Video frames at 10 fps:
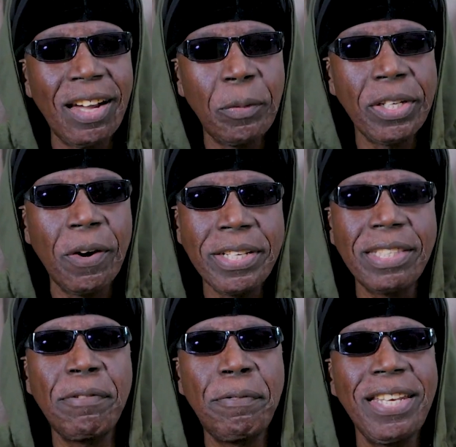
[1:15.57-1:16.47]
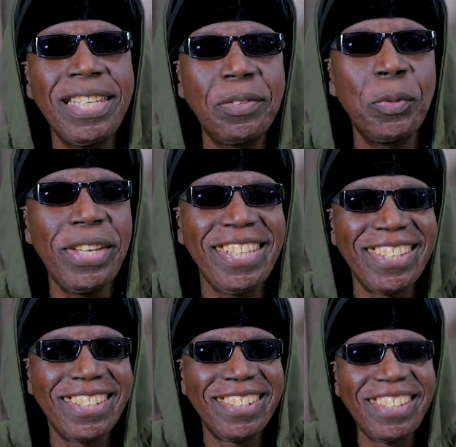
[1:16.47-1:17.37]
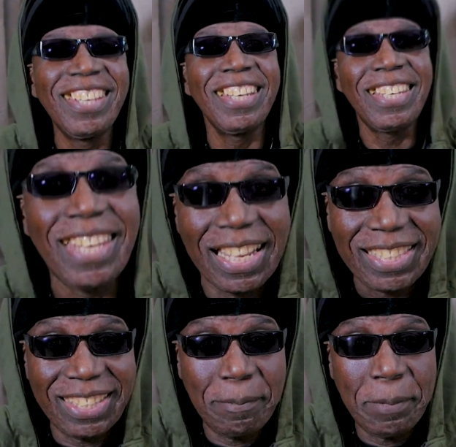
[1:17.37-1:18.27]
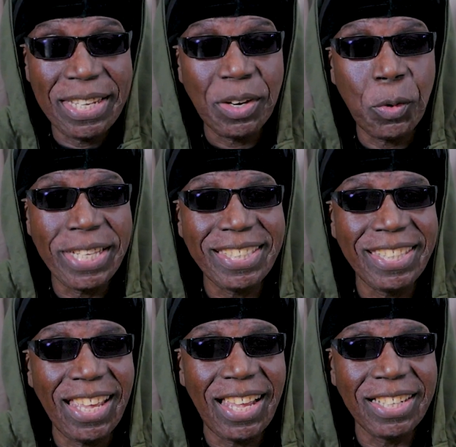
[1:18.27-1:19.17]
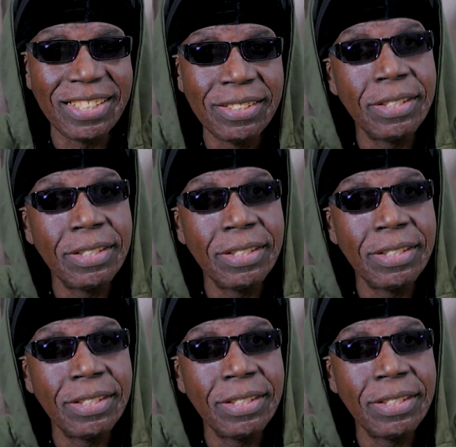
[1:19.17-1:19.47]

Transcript: are we going to fill it with? That's the big question.